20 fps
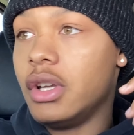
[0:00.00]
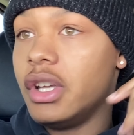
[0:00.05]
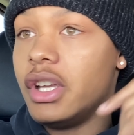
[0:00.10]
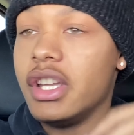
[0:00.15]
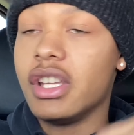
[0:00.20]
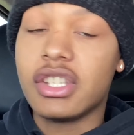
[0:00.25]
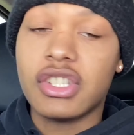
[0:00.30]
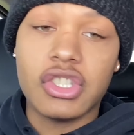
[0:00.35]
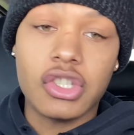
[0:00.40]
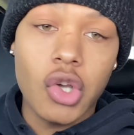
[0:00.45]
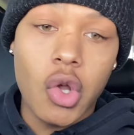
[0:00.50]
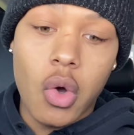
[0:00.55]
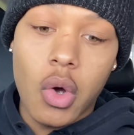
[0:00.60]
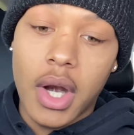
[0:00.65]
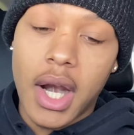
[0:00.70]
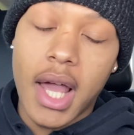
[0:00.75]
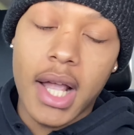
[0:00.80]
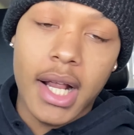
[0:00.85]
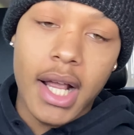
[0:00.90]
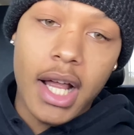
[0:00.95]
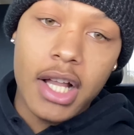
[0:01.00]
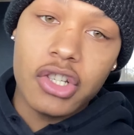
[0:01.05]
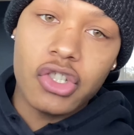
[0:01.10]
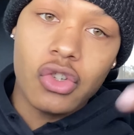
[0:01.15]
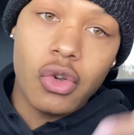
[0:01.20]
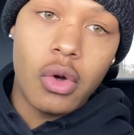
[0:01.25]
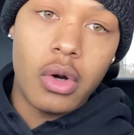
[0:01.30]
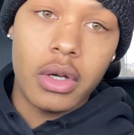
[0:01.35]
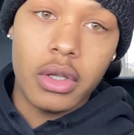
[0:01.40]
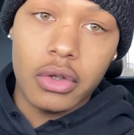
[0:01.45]
It's snowing, I got
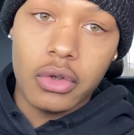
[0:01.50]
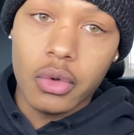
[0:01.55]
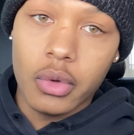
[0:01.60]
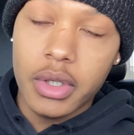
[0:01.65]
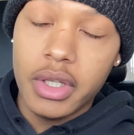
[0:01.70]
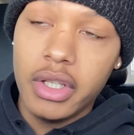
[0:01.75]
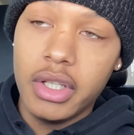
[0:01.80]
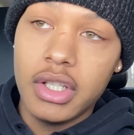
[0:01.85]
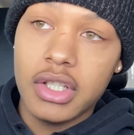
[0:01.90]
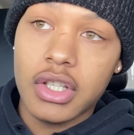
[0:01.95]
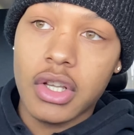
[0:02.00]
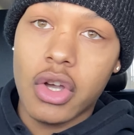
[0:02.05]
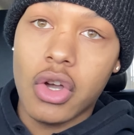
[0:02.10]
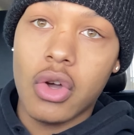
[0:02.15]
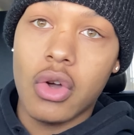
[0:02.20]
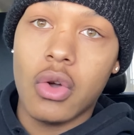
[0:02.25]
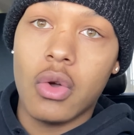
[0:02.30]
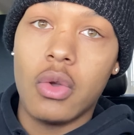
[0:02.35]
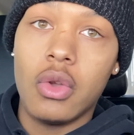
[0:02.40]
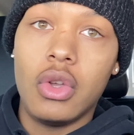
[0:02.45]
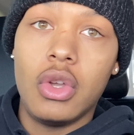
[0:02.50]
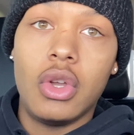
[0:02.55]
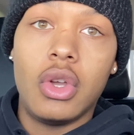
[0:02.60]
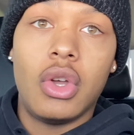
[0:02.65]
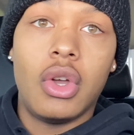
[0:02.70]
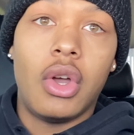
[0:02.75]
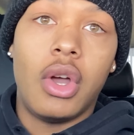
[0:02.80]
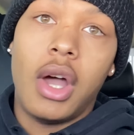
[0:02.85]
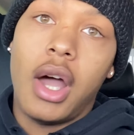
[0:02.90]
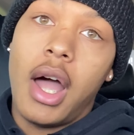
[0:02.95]
Jordan 3s
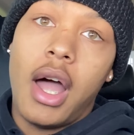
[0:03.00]
on.